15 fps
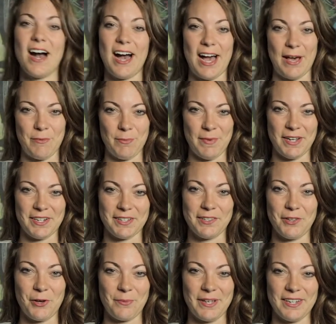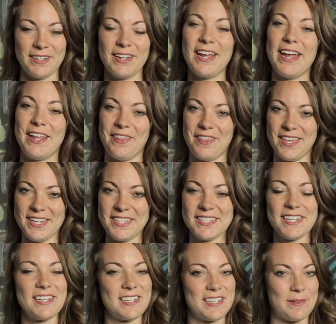I'm Amanda Kloman, and this
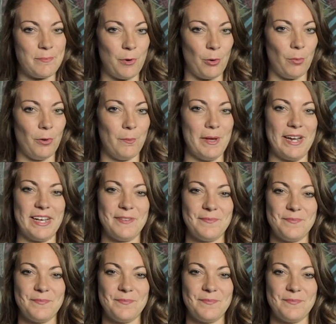is the Mobile Minute.